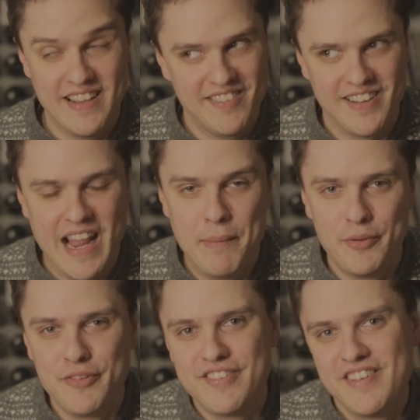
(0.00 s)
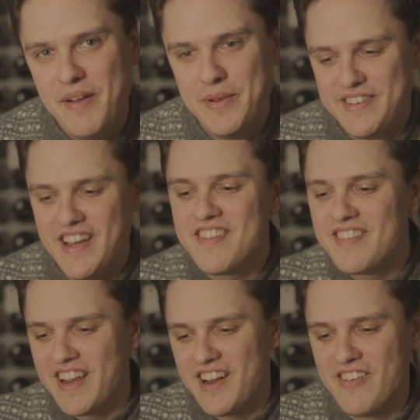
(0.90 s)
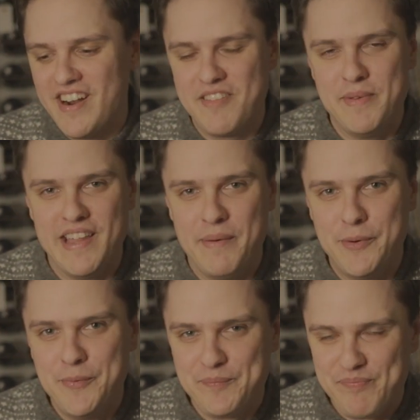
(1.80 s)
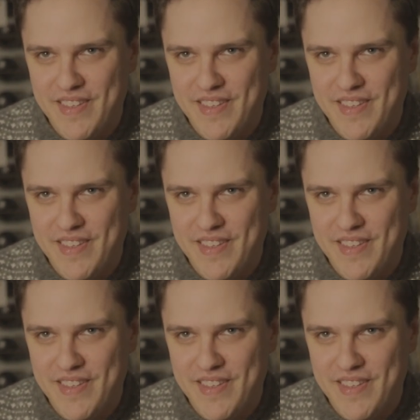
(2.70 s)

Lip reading: tastes like apples. I mean, it tastes like a Granny Smith apple.